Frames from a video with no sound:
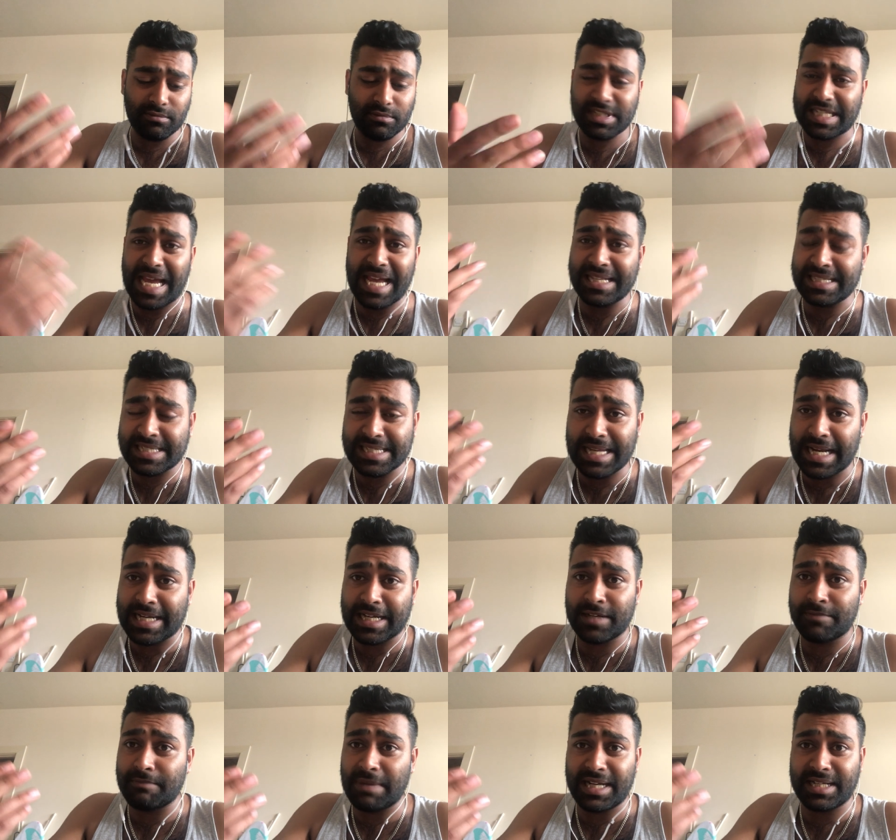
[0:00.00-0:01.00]
ten
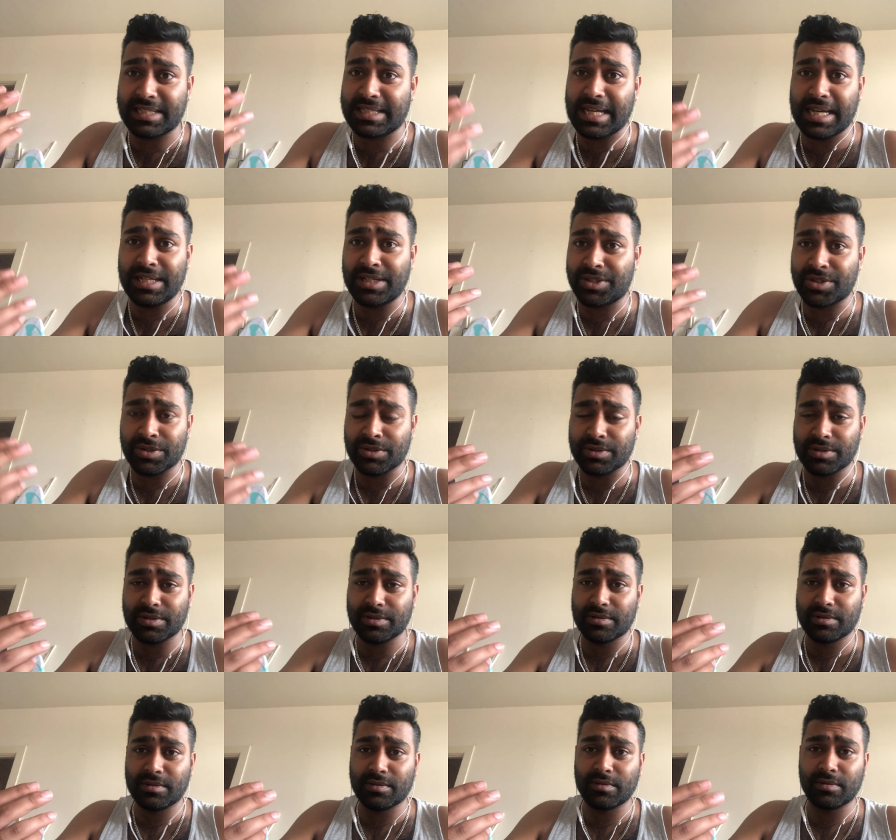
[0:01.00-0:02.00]
second
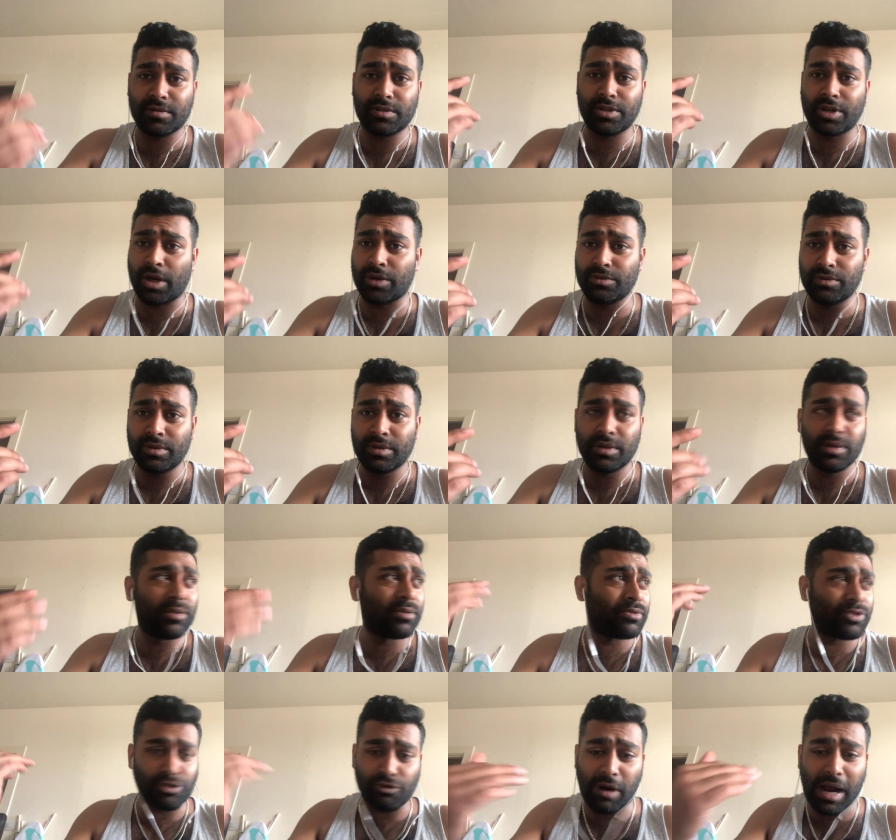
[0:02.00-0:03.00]
meditations, you know,
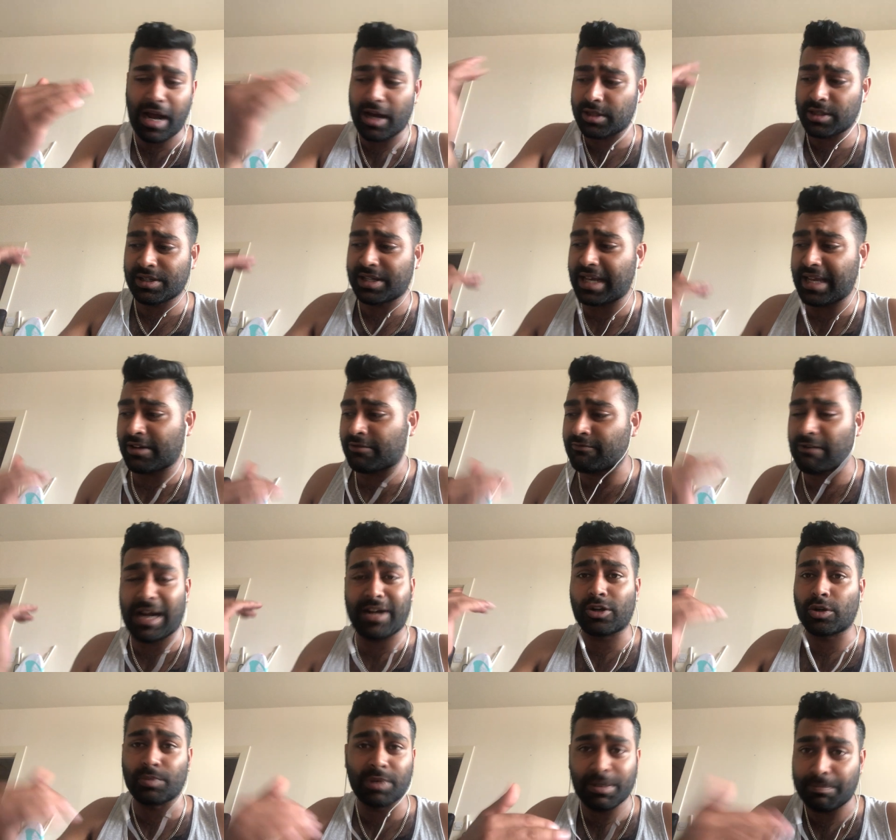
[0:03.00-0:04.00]
throughout the day,
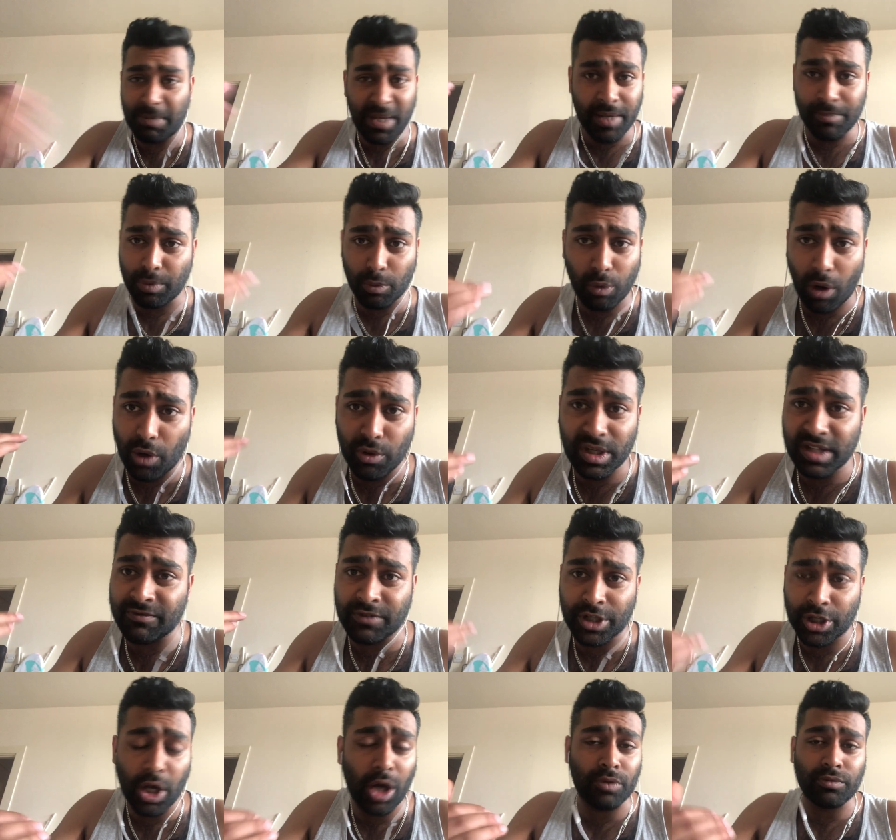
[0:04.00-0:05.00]
randomly. People won't
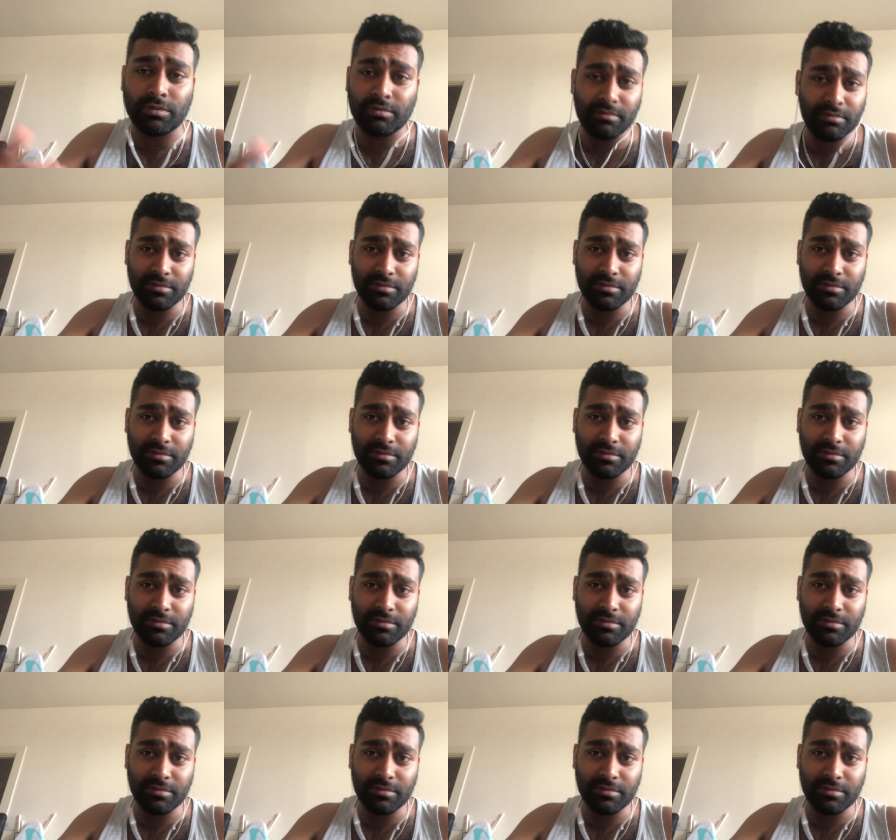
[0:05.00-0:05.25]
even know.